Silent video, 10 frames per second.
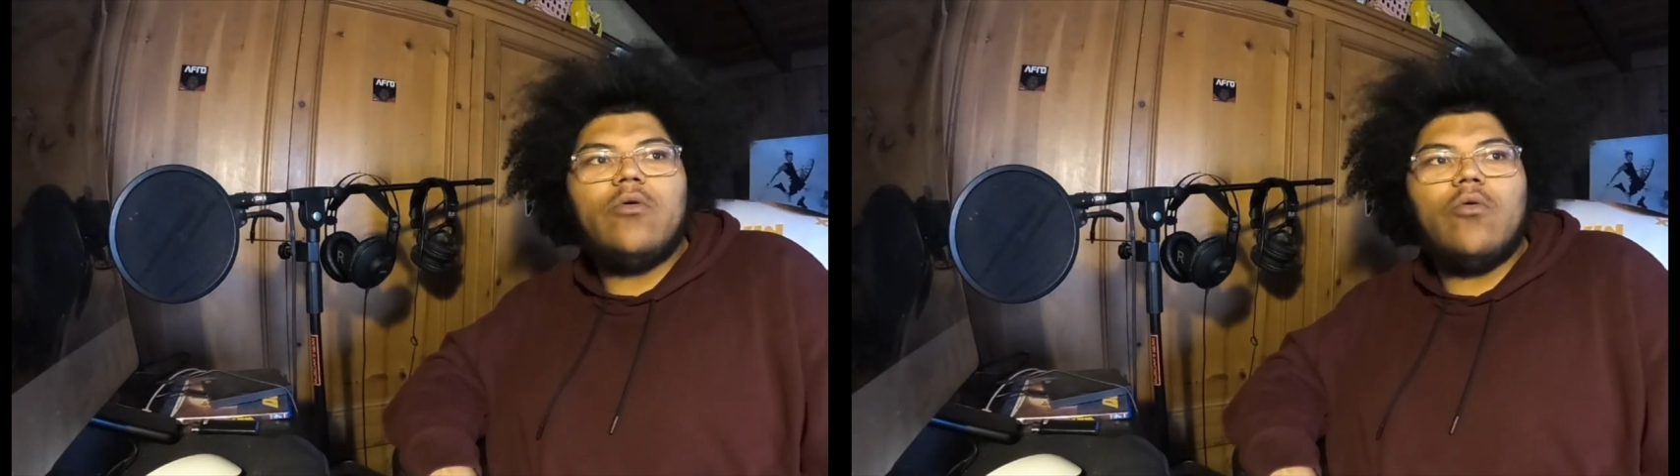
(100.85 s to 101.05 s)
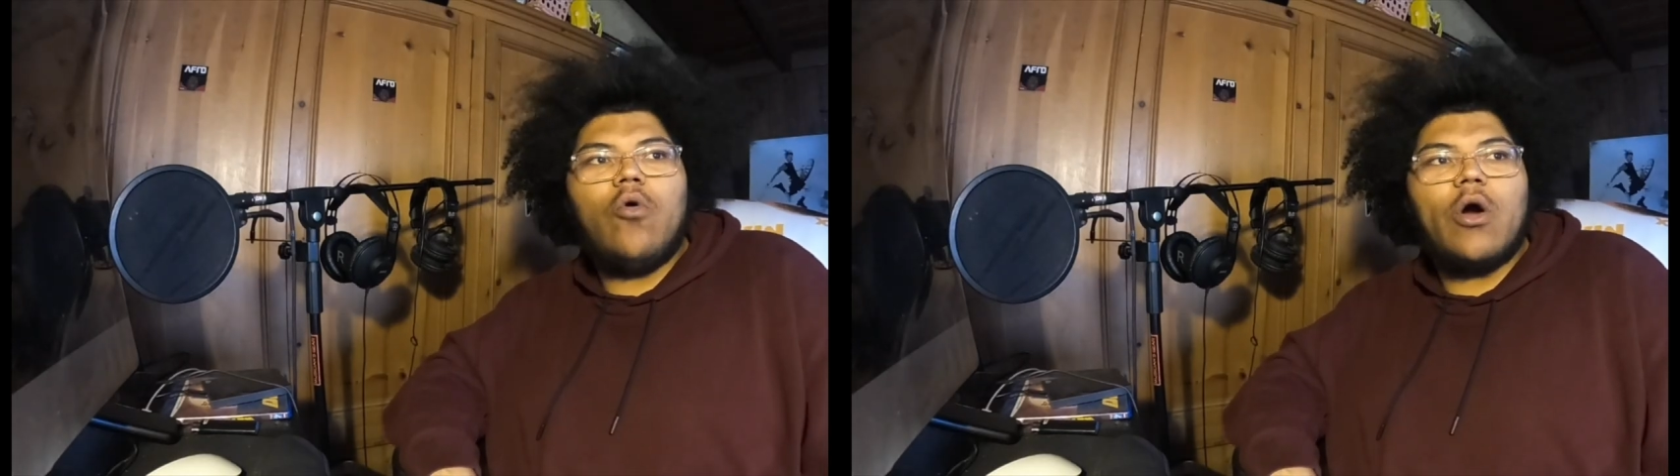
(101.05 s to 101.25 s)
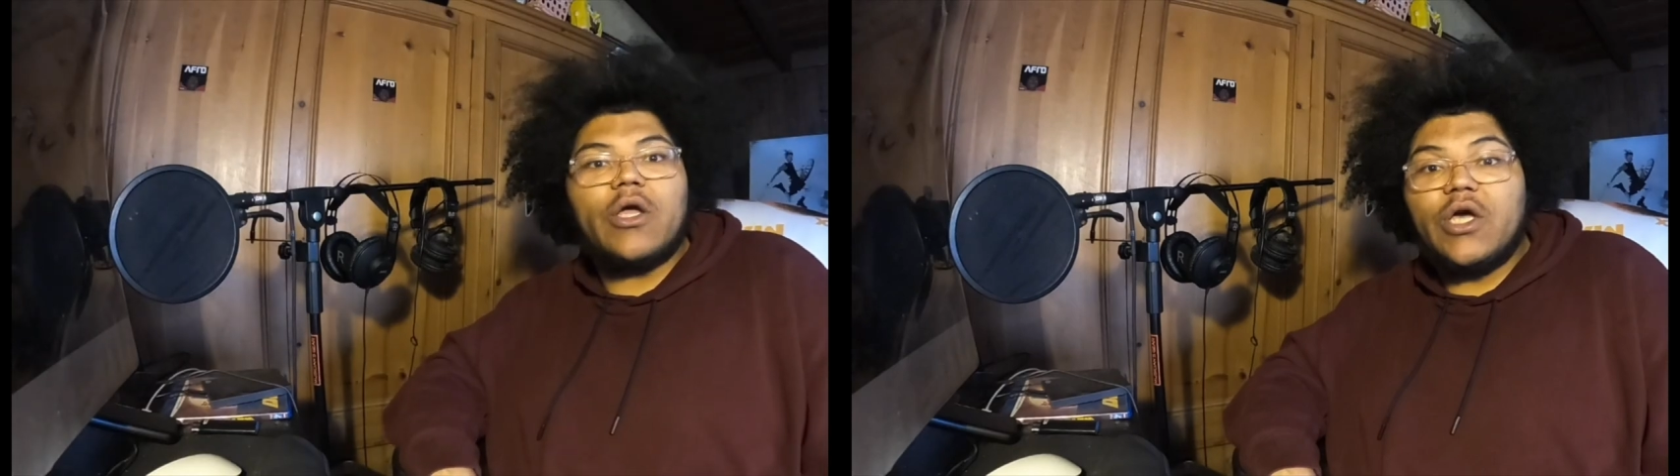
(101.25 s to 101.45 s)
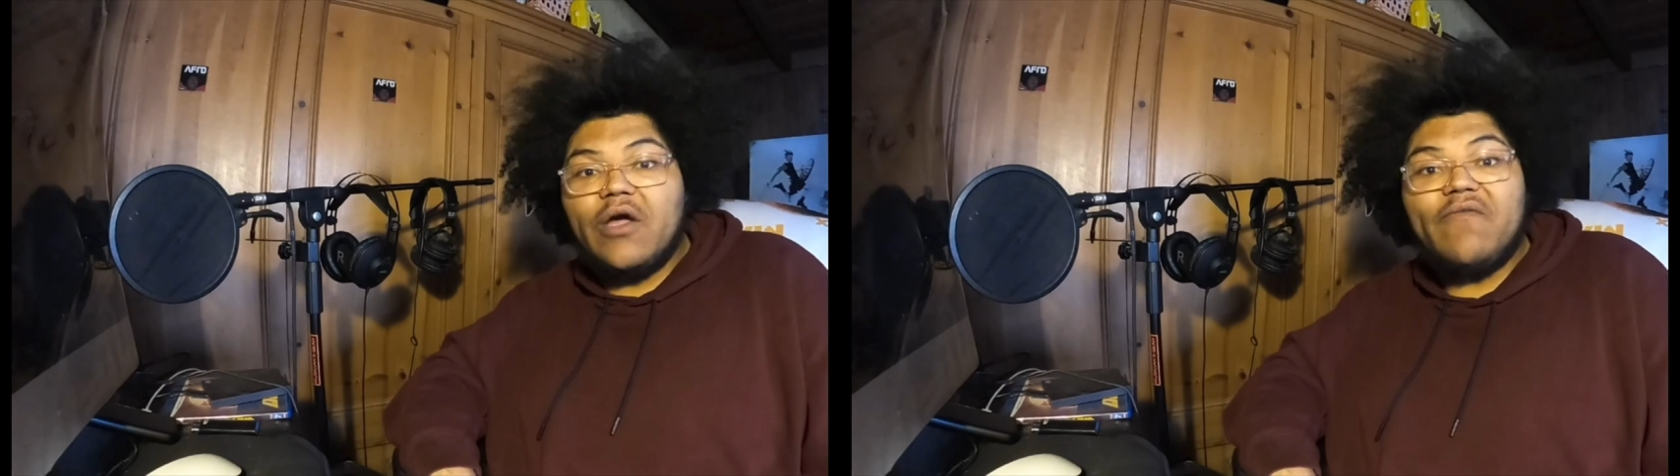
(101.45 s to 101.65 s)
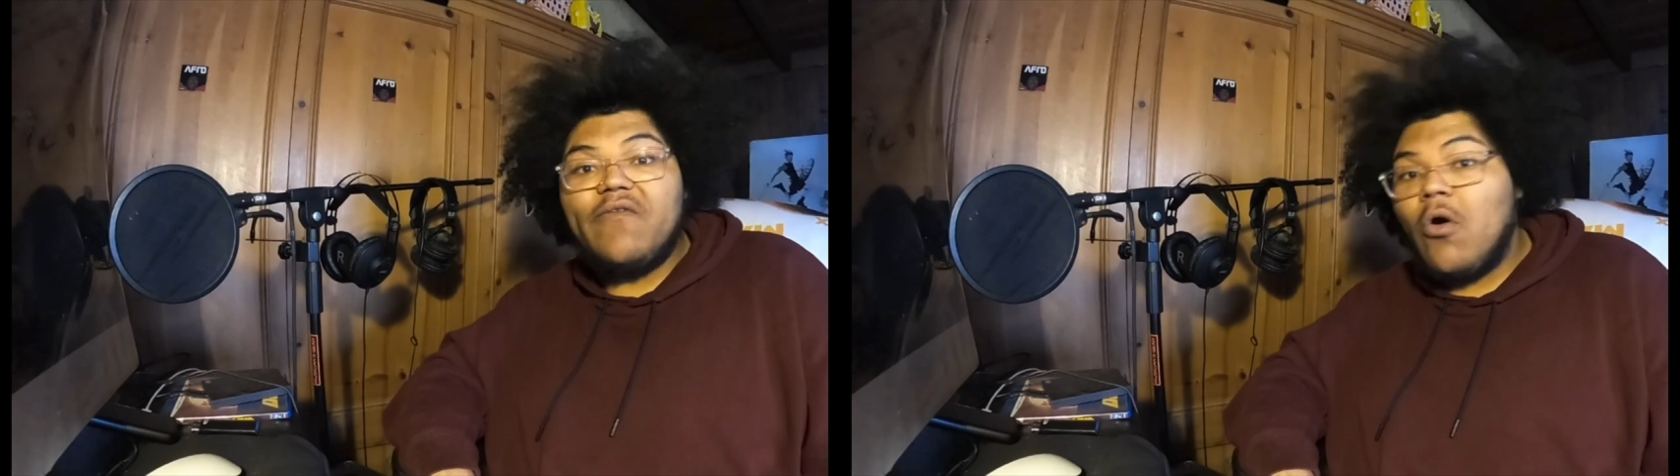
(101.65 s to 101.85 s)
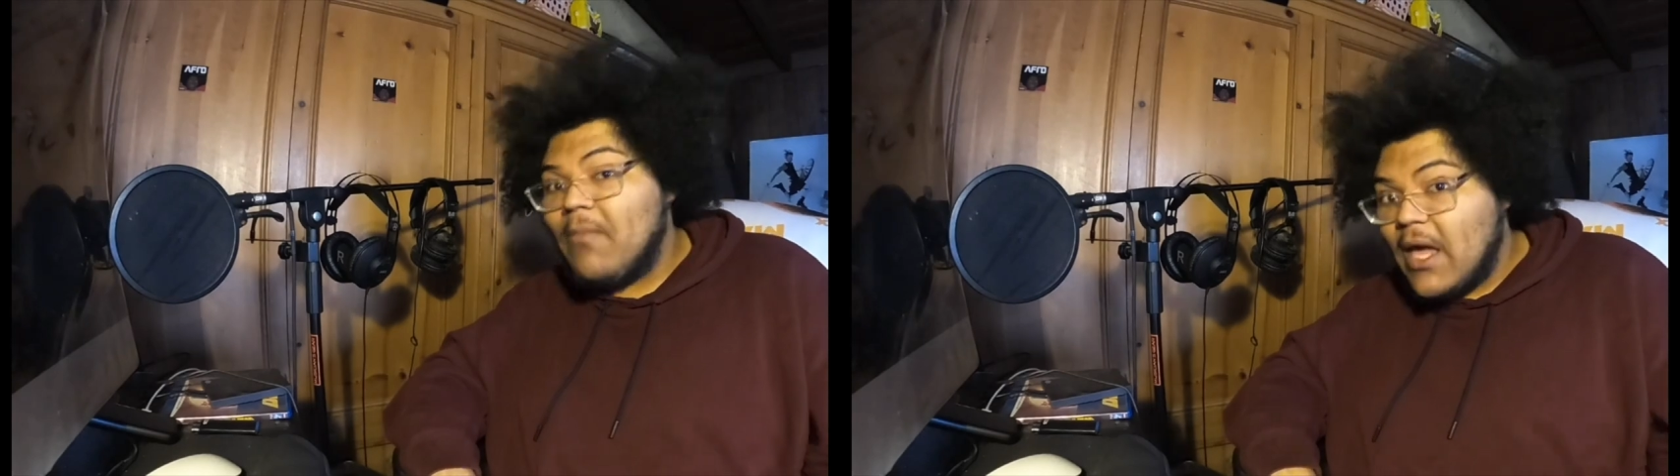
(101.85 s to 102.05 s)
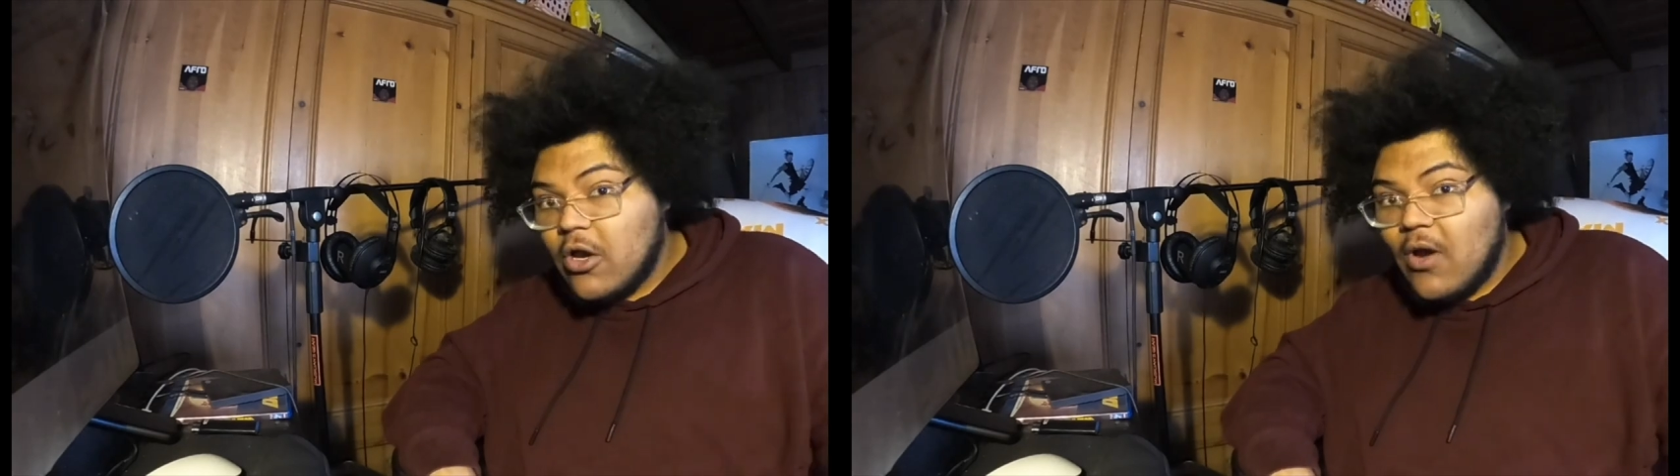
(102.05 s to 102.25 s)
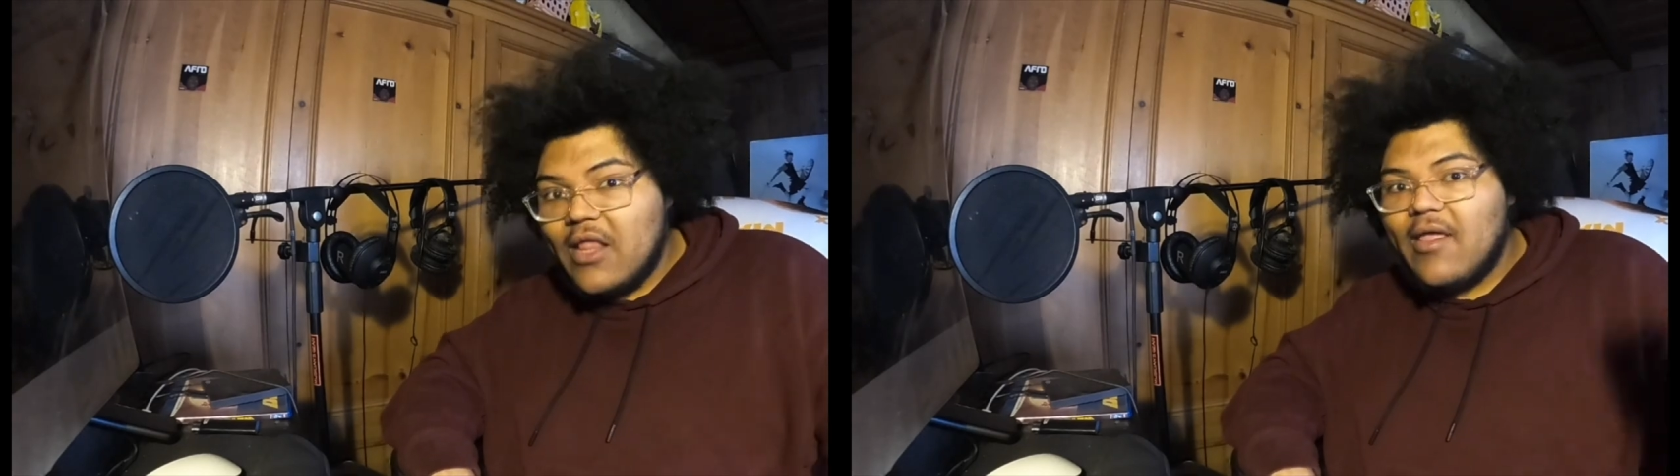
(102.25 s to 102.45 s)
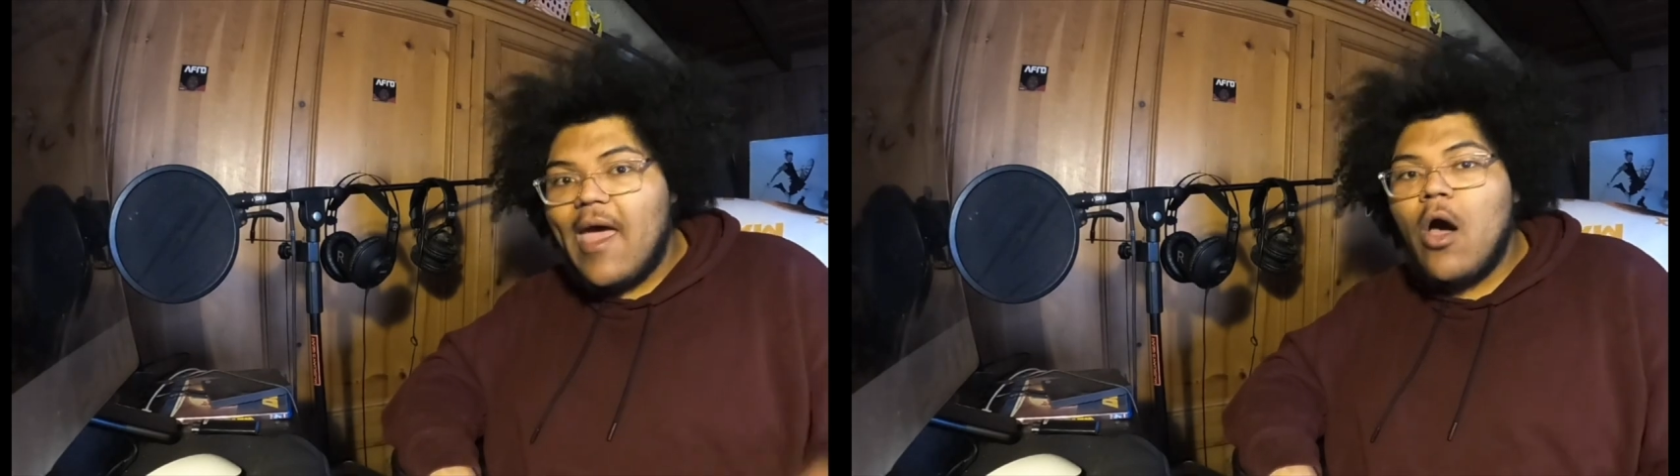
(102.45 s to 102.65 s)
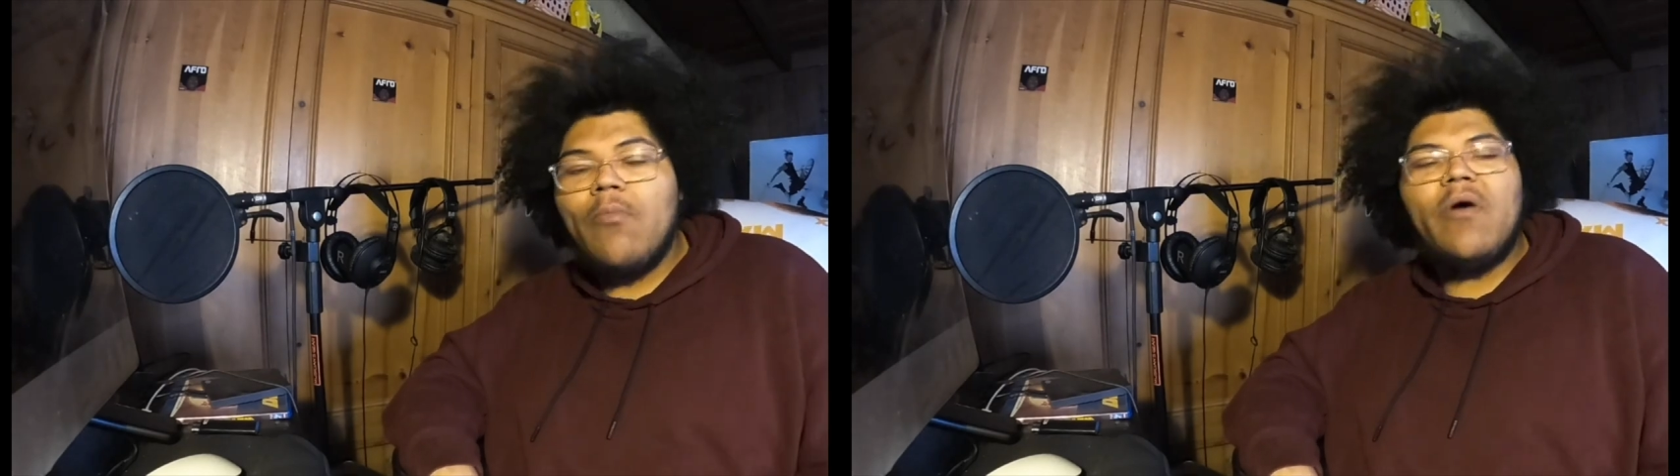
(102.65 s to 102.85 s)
or a good filmmaker at the helm